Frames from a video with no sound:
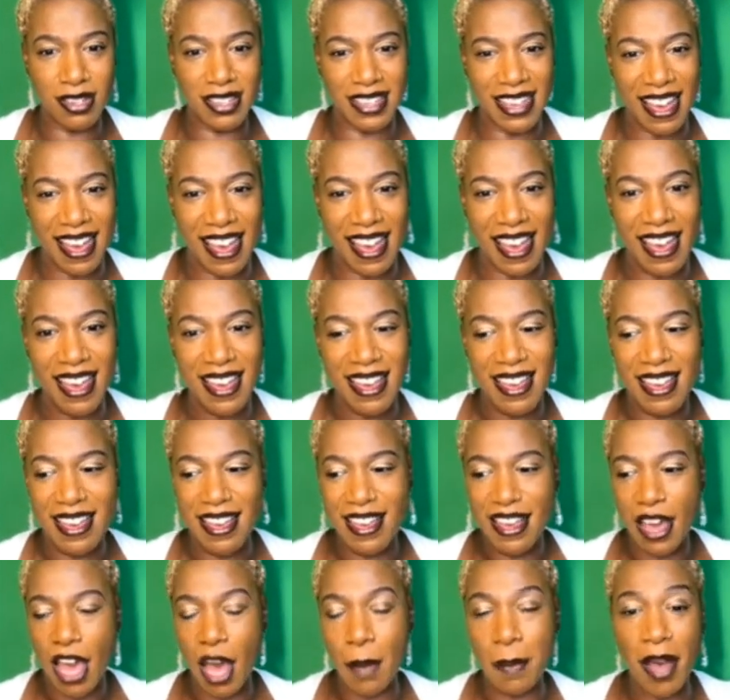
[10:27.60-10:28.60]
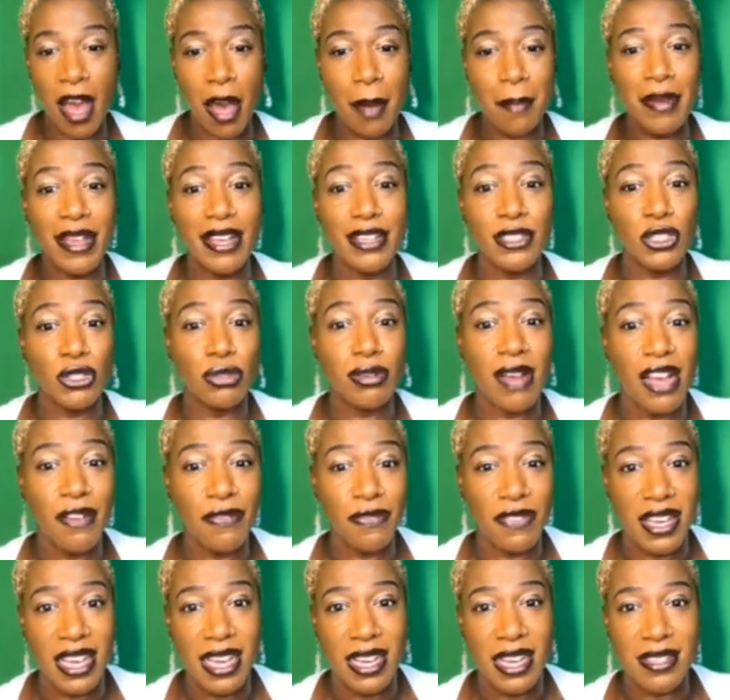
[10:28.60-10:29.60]
yeah, about being
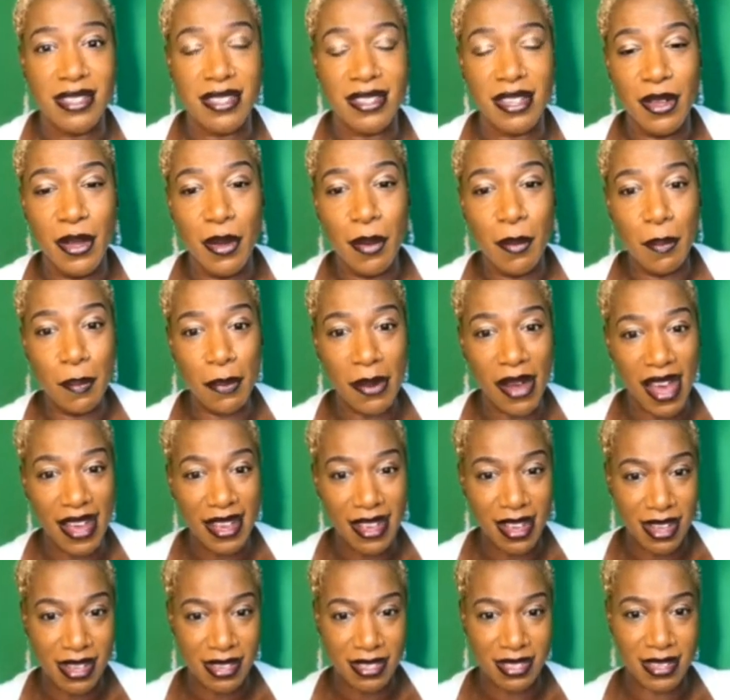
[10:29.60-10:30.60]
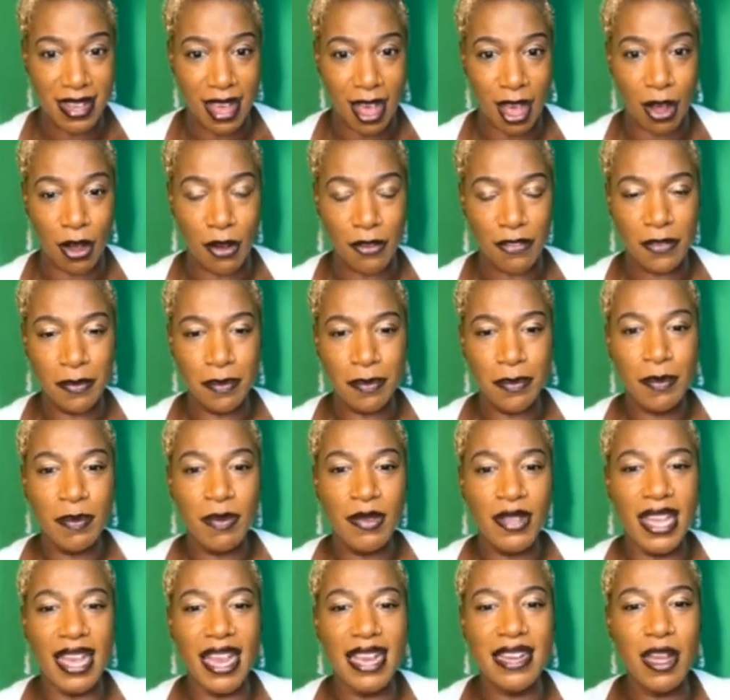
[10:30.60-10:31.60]
trafficked by herself
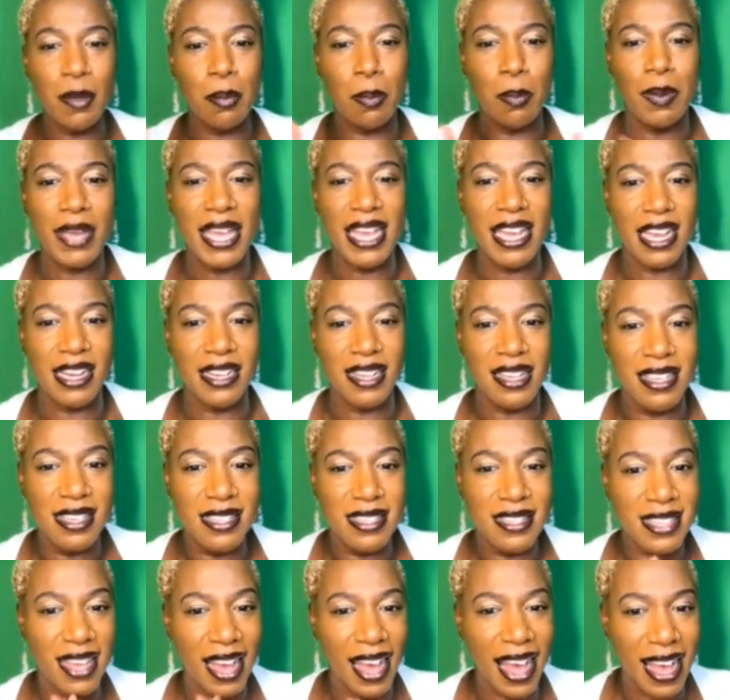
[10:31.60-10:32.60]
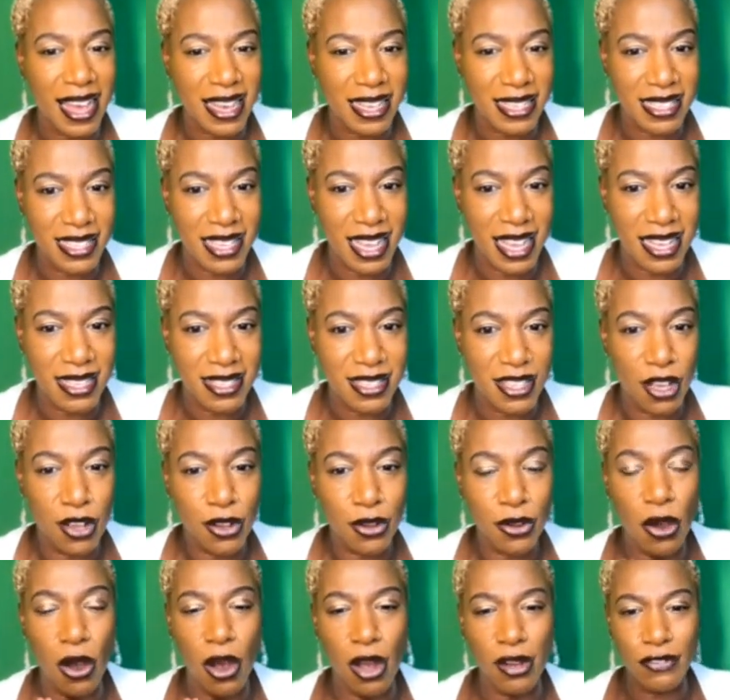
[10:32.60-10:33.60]
in a bid to access
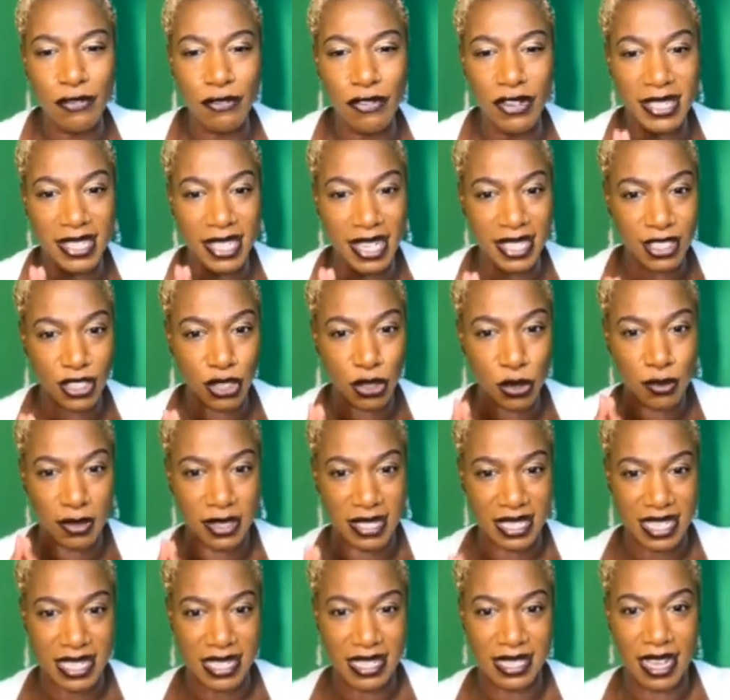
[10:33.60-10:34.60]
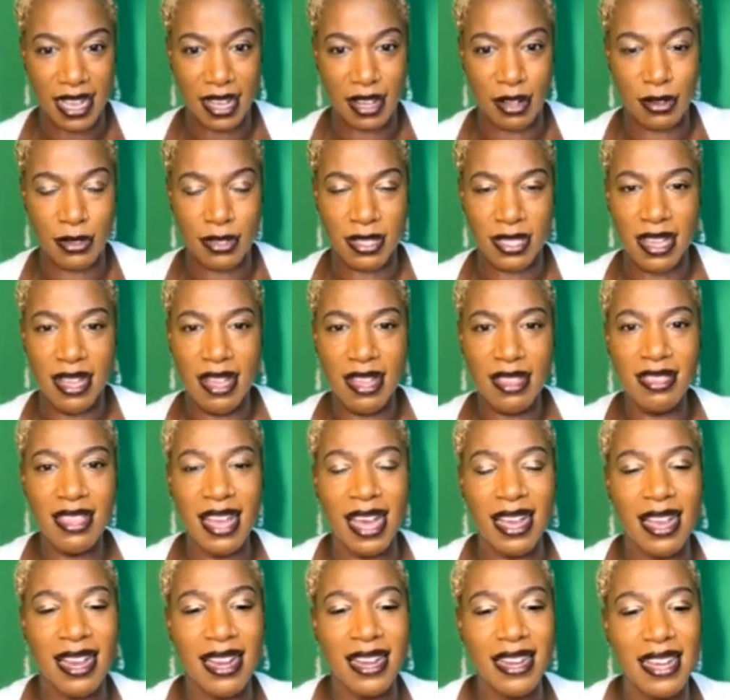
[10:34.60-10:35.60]
confidential details
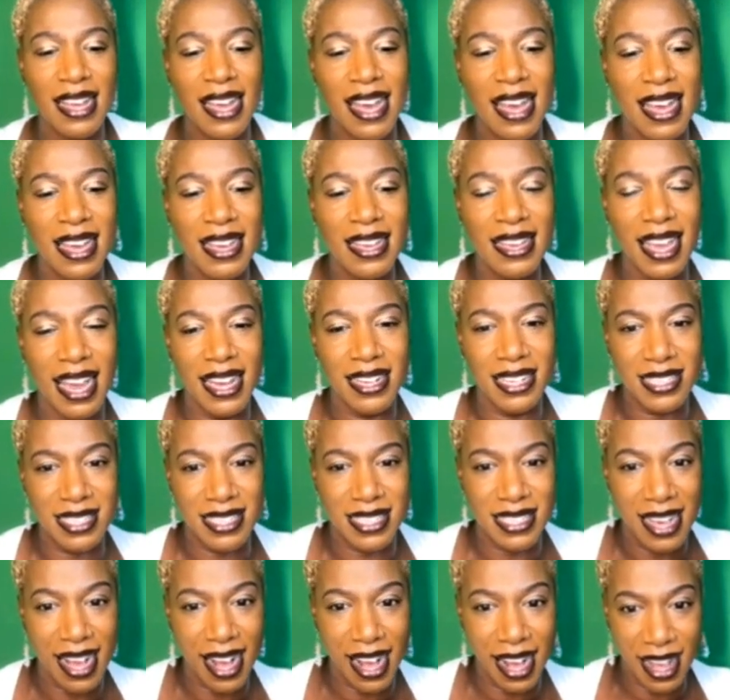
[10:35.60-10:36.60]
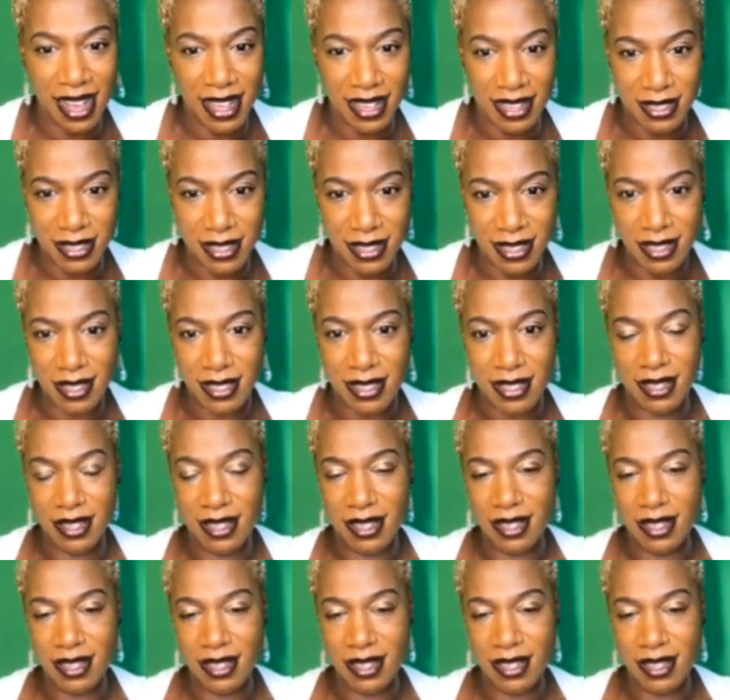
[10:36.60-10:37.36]
that Claire Kennedy has.